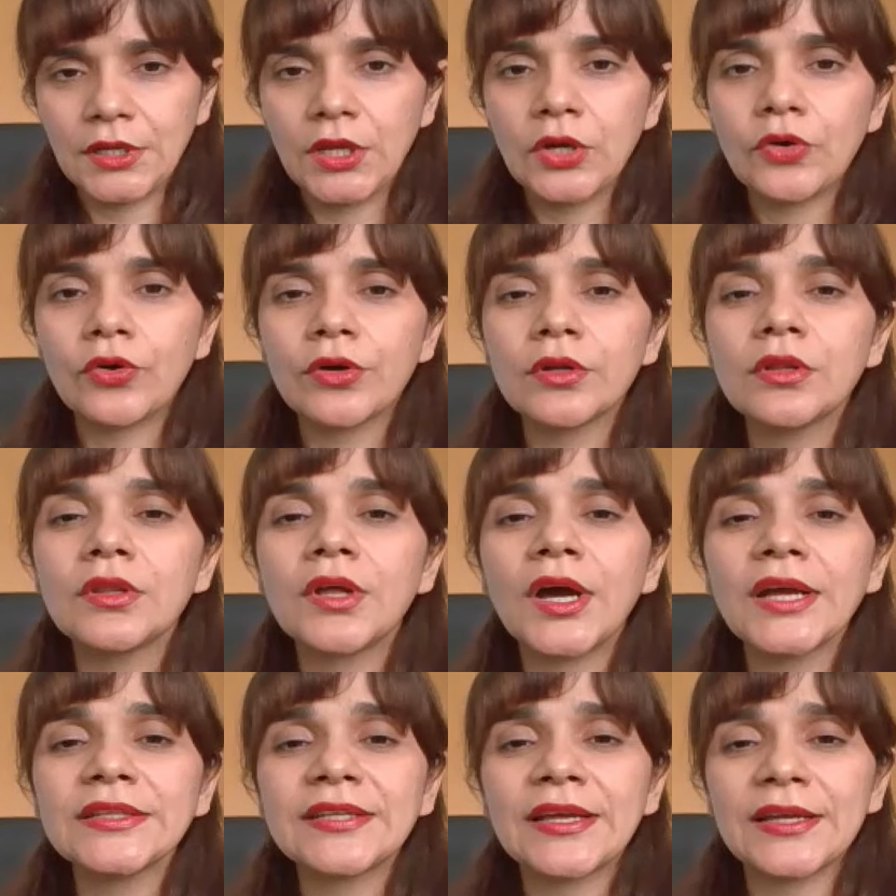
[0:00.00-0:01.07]
or
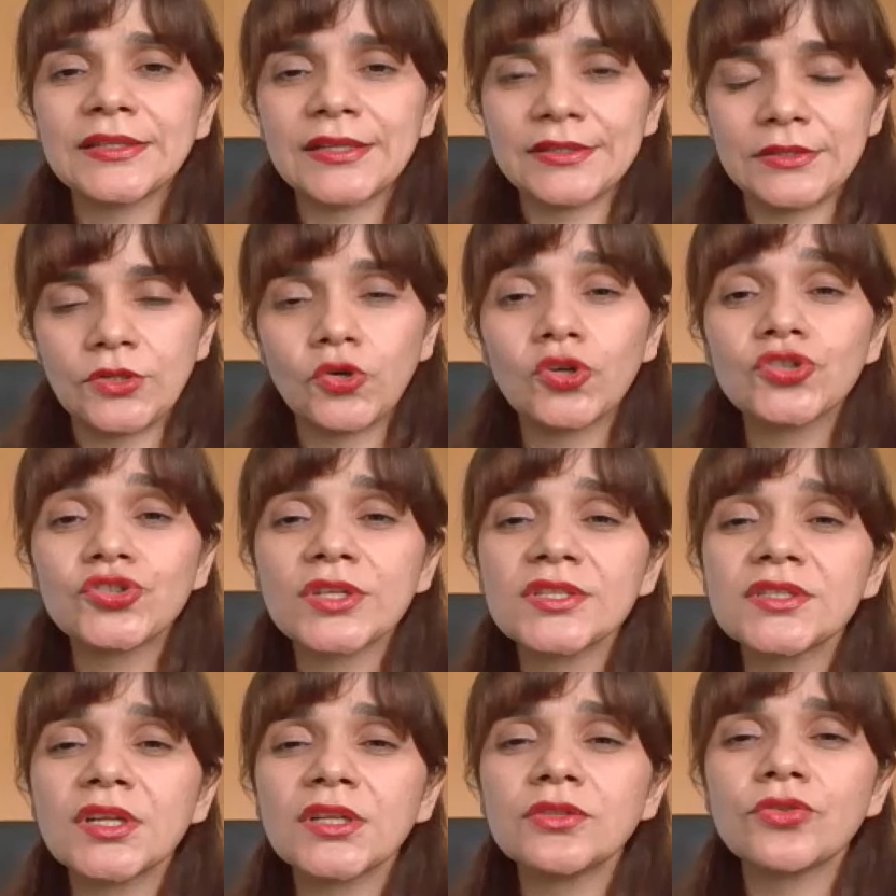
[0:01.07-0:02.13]
lightheaded or just
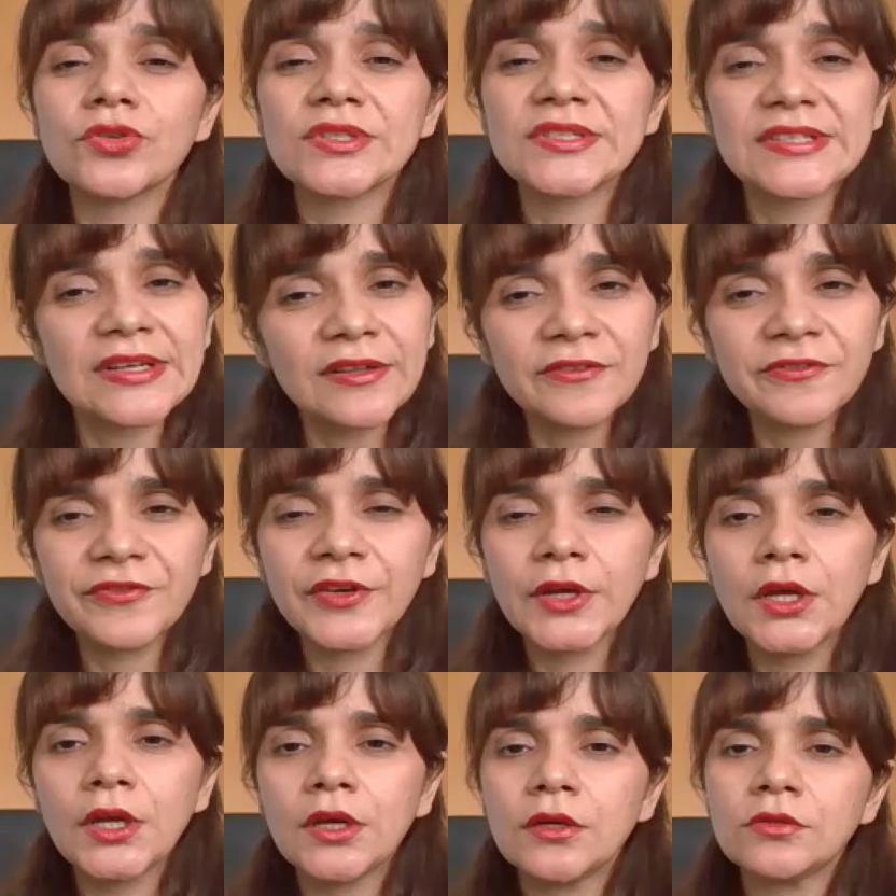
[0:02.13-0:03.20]
not yourself,
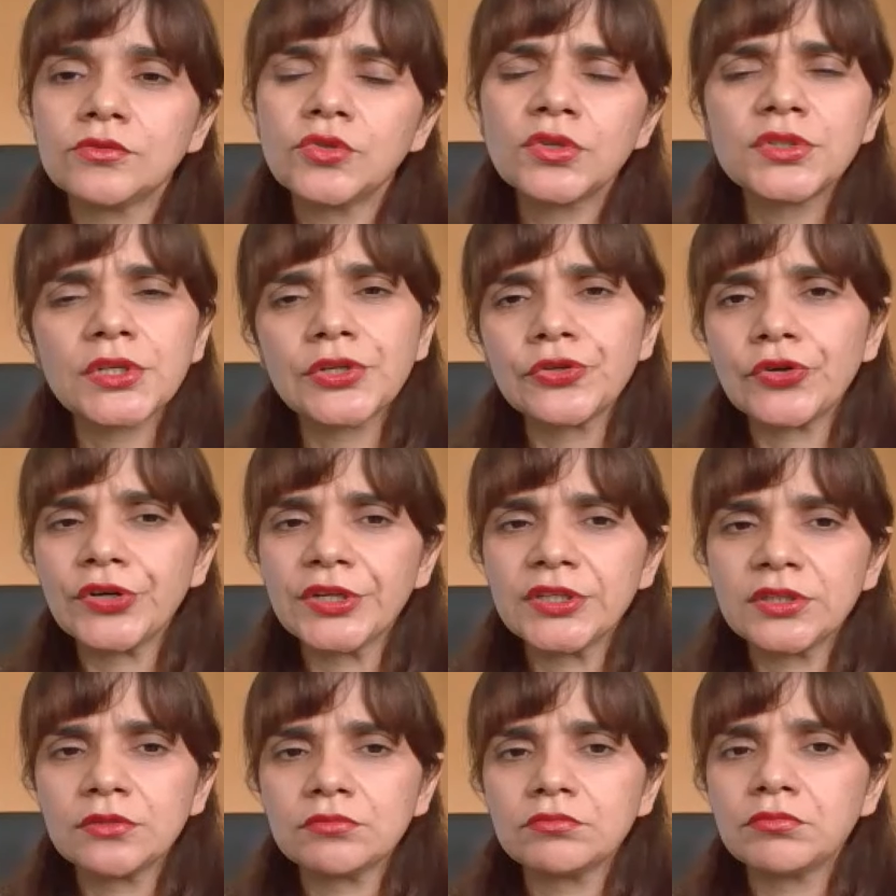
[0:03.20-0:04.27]
don't ignore it.
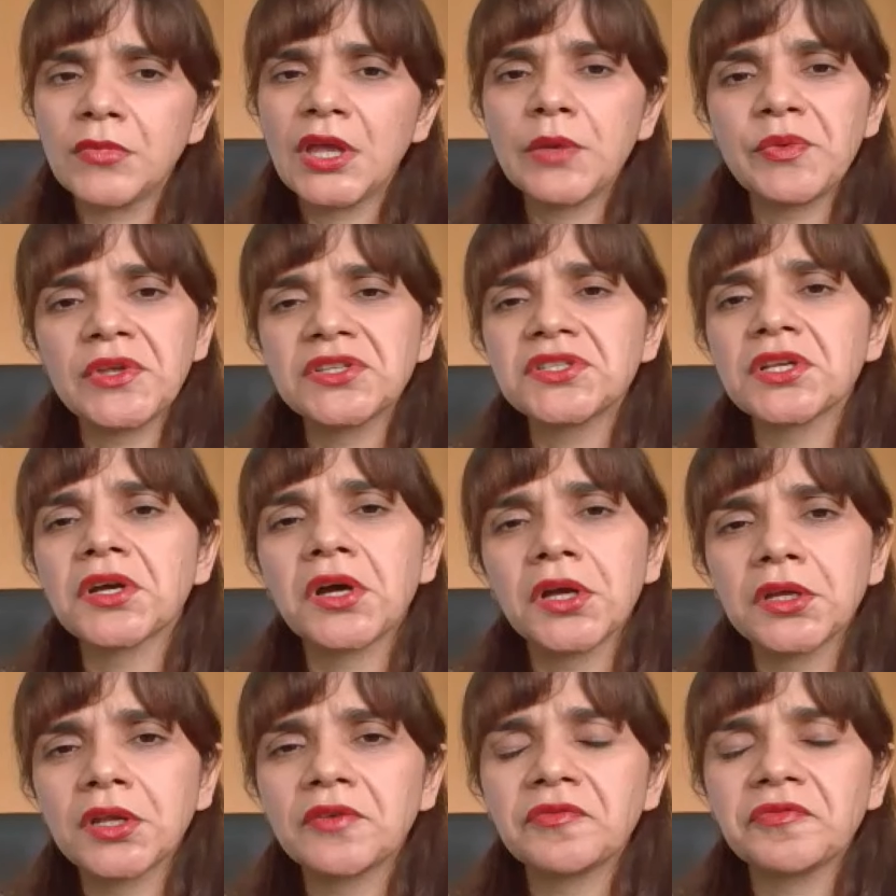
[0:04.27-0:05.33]
Maybe it's a kind
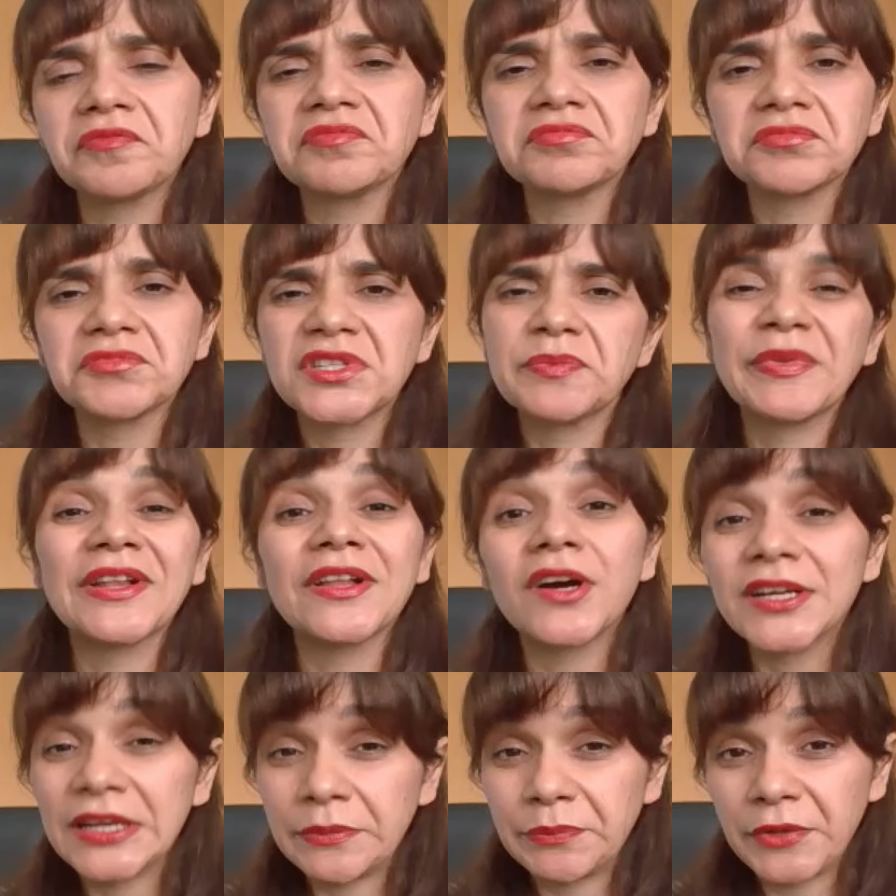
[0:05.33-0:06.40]
of simple
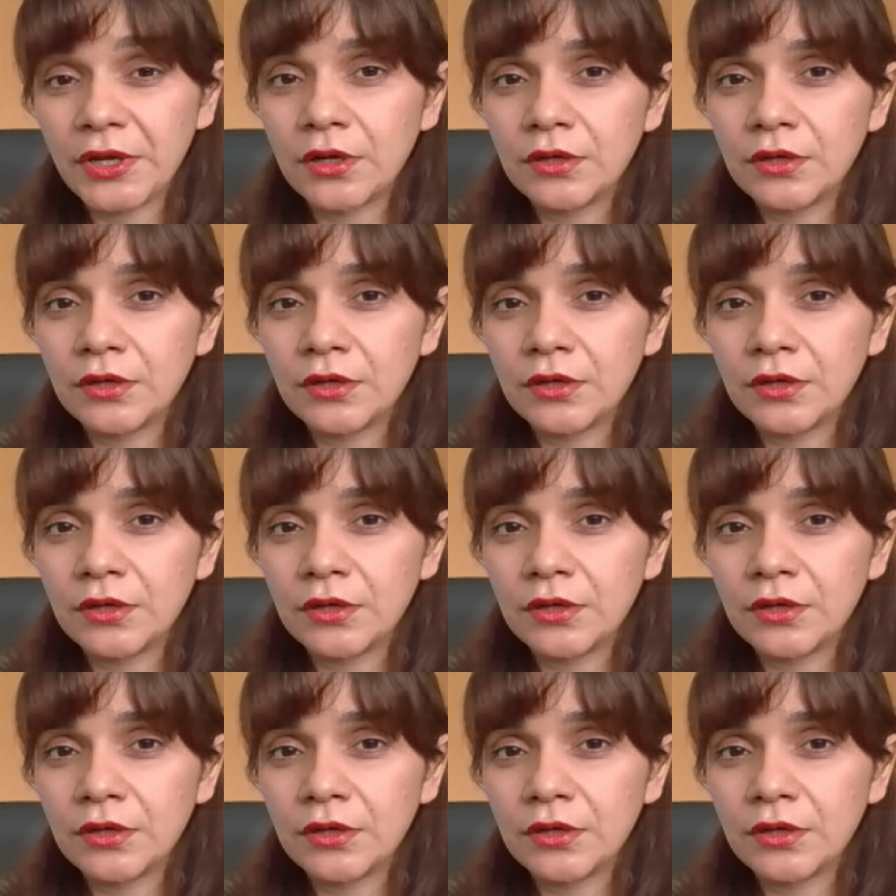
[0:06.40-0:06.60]
anemia.